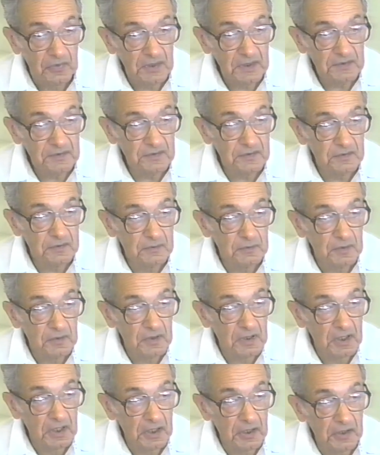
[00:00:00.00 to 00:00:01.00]
these
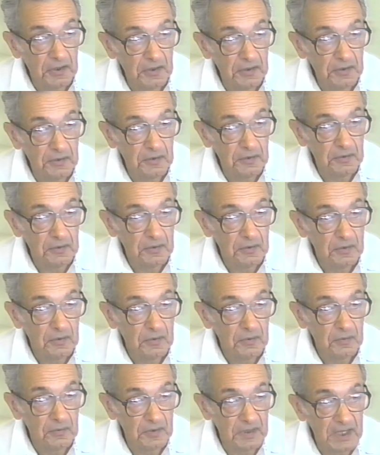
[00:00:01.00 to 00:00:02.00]
are,
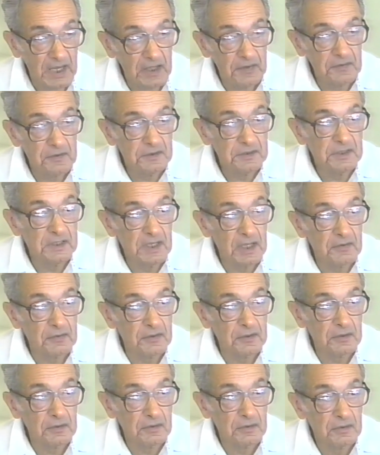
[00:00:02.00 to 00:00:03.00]
we gathered
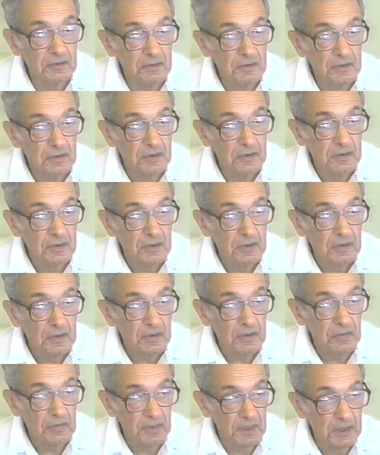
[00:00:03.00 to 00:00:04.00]
together
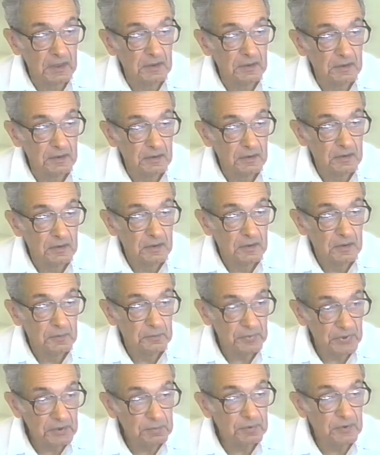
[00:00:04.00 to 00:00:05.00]
then
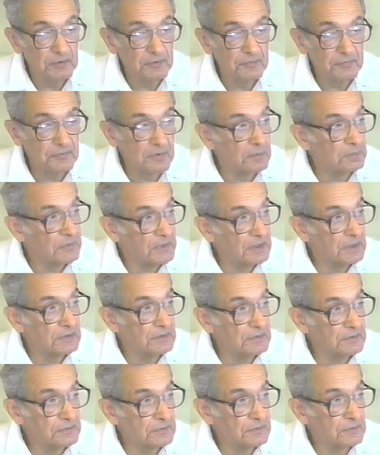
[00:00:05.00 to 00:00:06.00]
people from
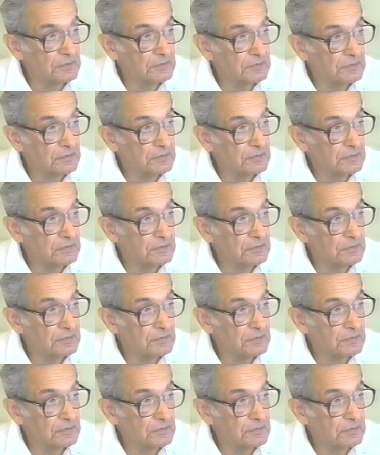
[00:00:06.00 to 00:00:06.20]
these.